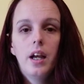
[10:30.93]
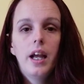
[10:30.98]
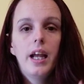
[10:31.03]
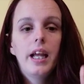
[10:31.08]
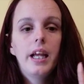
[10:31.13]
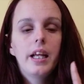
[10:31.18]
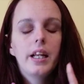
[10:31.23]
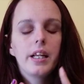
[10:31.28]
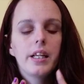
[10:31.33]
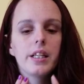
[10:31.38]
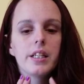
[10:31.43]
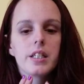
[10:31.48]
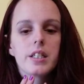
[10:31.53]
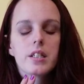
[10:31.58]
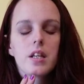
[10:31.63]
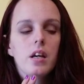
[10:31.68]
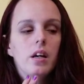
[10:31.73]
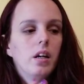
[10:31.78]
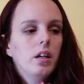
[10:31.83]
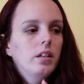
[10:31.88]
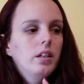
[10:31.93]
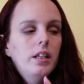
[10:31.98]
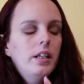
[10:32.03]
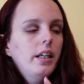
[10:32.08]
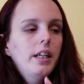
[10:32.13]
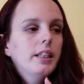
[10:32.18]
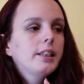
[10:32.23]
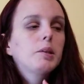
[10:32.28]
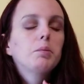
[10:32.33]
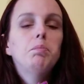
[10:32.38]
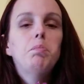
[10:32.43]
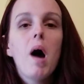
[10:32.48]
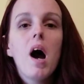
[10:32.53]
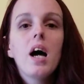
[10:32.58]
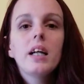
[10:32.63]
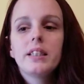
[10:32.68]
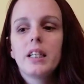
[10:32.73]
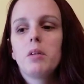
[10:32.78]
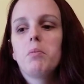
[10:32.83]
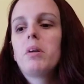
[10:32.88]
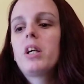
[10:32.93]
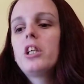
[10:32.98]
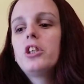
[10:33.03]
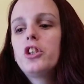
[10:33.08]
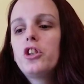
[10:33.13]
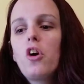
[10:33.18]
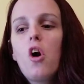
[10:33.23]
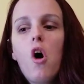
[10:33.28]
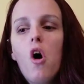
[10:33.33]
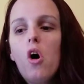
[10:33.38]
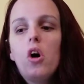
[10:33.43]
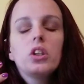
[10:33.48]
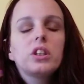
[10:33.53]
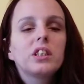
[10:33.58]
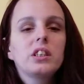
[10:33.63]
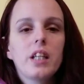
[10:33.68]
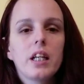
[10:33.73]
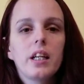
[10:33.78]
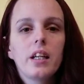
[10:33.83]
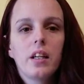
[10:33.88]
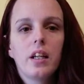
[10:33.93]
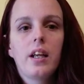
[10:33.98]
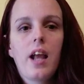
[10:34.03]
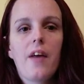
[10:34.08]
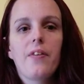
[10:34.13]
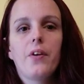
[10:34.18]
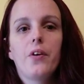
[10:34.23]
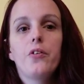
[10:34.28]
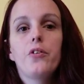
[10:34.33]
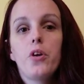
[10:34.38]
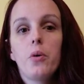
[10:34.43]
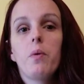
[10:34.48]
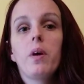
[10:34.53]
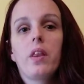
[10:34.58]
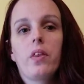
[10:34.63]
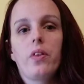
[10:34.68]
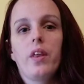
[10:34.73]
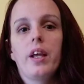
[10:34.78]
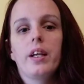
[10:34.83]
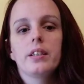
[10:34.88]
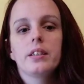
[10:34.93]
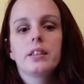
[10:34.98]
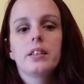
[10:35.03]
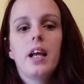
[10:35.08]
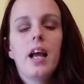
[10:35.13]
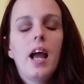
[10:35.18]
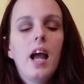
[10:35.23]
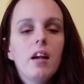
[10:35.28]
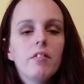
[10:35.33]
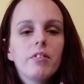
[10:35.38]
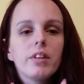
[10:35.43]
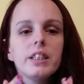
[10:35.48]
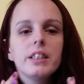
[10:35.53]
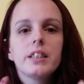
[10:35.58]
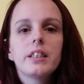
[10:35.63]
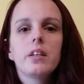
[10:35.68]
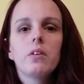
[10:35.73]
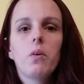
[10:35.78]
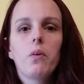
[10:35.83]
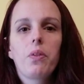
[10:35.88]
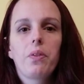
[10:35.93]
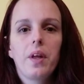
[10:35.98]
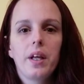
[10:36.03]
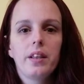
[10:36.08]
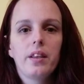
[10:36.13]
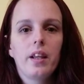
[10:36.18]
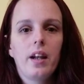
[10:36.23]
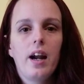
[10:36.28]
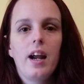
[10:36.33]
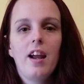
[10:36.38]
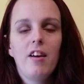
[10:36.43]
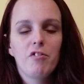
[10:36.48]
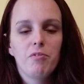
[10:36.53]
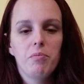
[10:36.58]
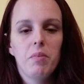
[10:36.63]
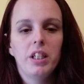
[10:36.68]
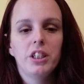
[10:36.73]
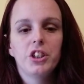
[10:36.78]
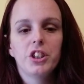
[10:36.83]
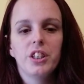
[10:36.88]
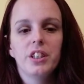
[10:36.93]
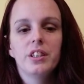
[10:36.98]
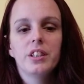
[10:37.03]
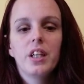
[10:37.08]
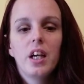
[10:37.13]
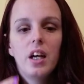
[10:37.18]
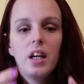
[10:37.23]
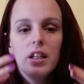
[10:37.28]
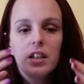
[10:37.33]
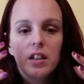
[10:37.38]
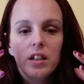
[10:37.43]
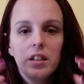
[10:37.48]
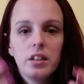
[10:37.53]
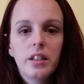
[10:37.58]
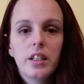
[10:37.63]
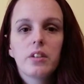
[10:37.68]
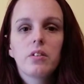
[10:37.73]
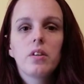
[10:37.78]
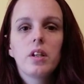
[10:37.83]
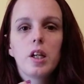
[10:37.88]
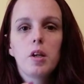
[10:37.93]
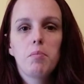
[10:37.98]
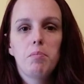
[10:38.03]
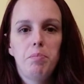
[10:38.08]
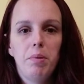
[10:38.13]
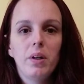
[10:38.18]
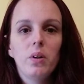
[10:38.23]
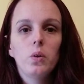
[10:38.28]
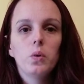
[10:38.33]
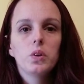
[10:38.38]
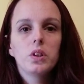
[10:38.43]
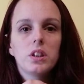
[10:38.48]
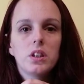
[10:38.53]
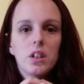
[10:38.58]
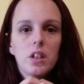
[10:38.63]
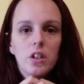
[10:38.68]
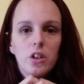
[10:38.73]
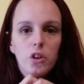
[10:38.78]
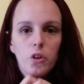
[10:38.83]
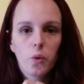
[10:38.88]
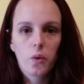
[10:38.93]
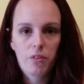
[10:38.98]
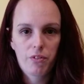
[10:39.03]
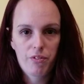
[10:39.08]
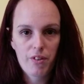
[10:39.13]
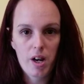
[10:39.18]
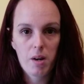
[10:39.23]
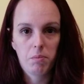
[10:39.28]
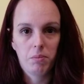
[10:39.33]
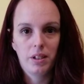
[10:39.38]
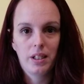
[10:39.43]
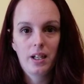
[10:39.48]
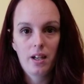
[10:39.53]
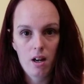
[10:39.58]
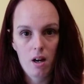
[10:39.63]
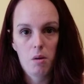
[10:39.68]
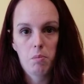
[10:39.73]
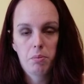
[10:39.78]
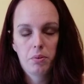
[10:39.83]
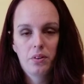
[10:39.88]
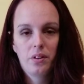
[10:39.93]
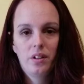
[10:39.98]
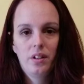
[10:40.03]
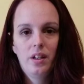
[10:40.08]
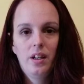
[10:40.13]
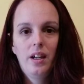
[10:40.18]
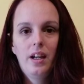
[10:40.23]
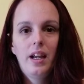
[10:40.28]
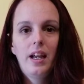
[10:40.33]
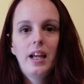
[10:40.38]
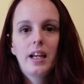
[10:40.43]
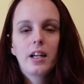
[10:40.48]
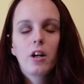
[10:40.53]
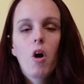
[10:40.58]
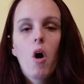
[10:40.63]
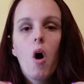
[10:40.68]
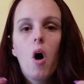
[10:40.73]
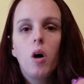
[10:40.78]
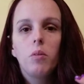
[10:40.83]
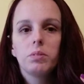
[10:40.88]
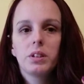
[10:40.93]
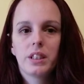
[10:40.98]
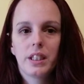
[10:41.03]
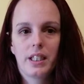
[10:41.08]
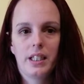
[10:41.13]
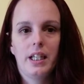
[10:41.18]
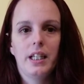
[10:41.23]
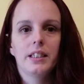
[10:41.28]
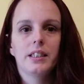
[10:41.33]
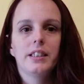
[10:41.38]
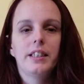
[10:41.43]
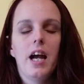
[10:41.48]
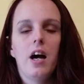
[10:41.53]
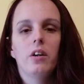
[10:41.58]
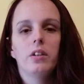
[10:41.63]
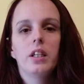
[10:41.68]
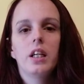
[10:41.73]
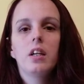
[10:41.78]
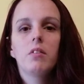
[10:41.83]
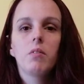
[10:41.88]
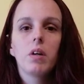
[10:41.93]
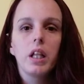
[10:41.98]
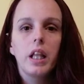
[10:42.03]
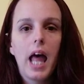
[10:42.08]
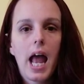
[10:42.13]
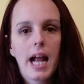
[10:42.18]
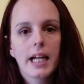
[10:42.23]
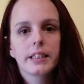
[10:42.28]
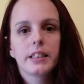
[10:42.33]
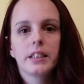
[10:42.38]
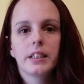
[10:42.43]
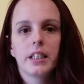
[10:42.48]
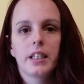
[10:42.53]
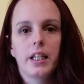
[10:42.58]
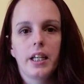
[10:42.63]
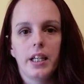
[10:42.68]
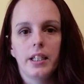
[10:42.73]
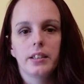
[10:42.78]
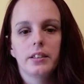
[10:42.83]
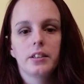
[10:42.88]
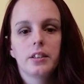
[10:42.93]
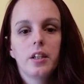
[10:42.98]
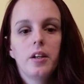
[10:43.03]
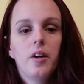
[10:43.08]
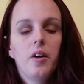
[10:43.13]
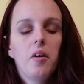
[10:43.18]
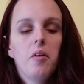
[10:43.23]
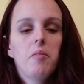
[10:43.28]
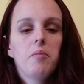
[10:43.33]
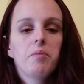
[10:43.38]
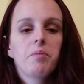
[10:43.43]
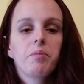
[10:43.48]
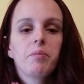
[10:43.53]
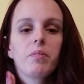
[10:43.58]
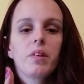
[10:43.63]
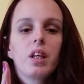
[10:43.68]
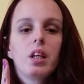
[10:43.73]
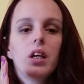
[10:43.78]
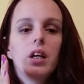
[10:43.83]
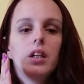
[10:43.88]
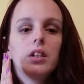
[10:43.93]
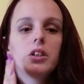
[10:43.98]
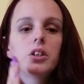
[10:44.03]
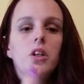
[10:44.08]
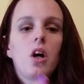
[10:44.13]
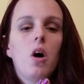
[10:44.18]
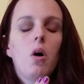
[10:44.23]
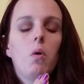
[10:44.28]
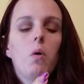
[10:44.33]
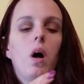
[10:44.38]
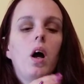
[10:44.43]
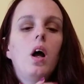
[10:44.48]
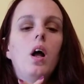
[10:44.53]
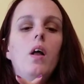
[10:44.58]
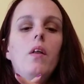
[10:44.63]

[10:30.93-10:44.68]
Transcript: it's bonding because you're all sitting together doing things. Every single thing that I have mentioned literally builds your family up. It calms the kids down. It relaxes the kids. So